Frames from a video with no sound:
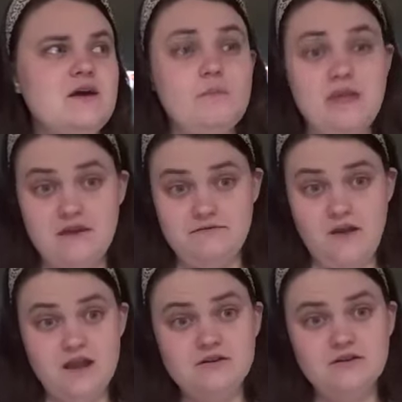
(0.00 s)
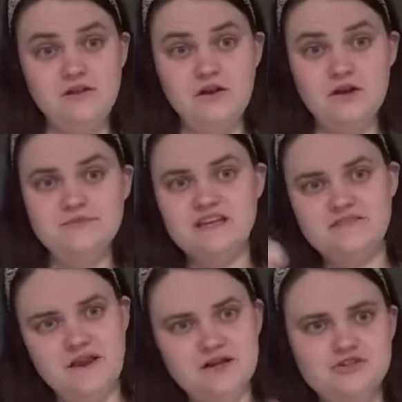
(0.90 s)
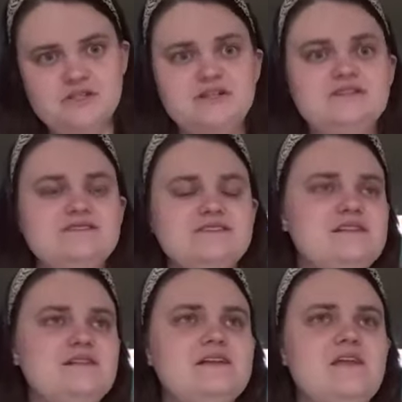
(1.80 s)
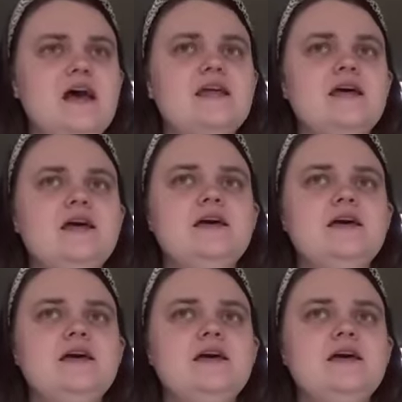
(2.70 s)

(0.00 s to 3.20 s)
when we have fire alarms, like fire drills or anything like that,